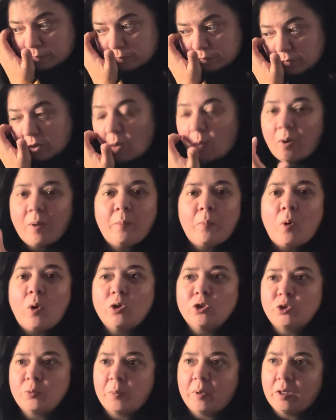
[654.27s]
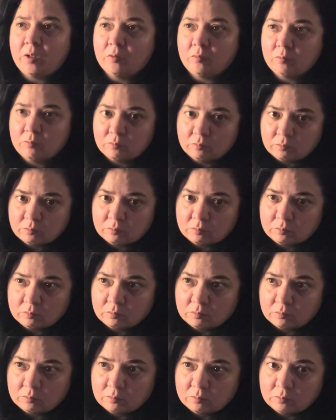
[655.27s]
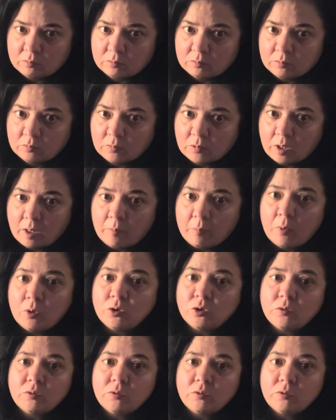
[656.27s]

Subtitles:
Oh, and parchment. Most